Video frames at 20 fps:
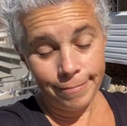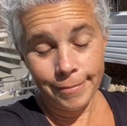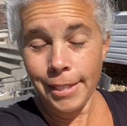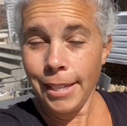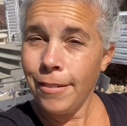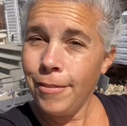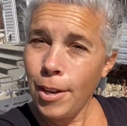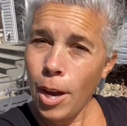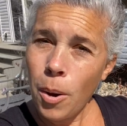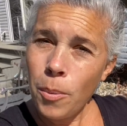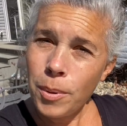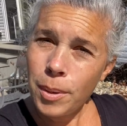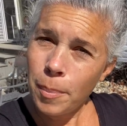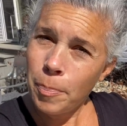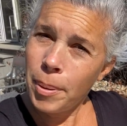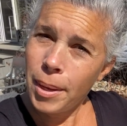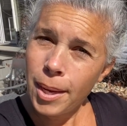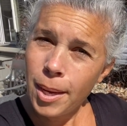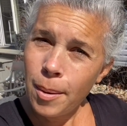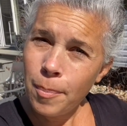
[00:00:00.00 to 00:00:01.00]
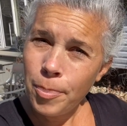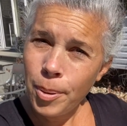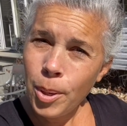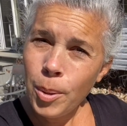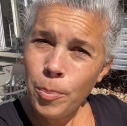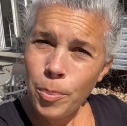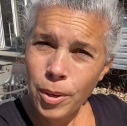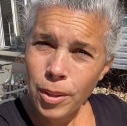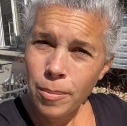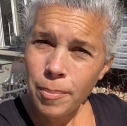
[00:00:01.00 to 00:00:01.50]
If y'all want to pick up
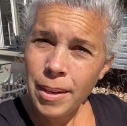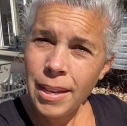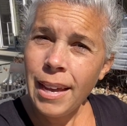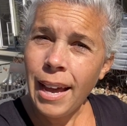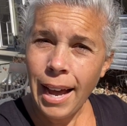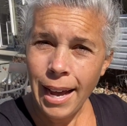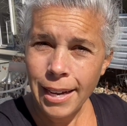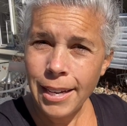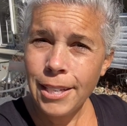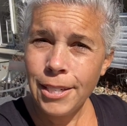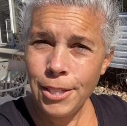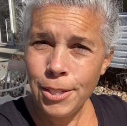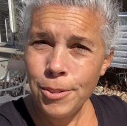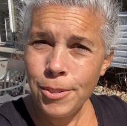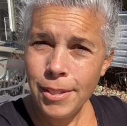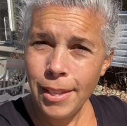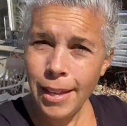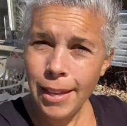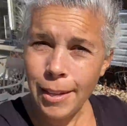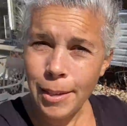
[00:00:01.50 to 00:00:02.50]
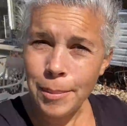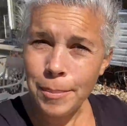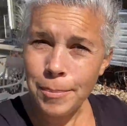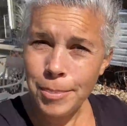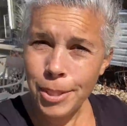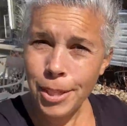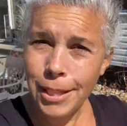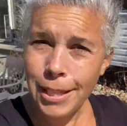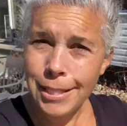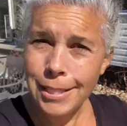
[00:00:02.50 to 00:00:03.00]
poop with me, I could use the help,
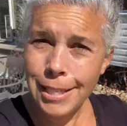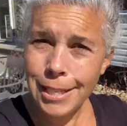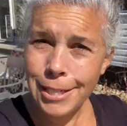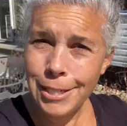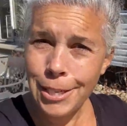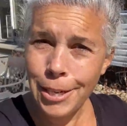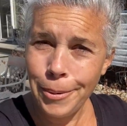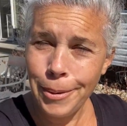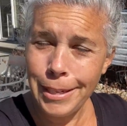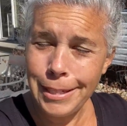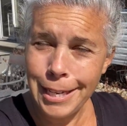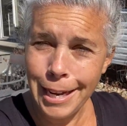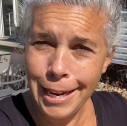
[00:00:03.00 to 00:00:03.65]
so let's get to it.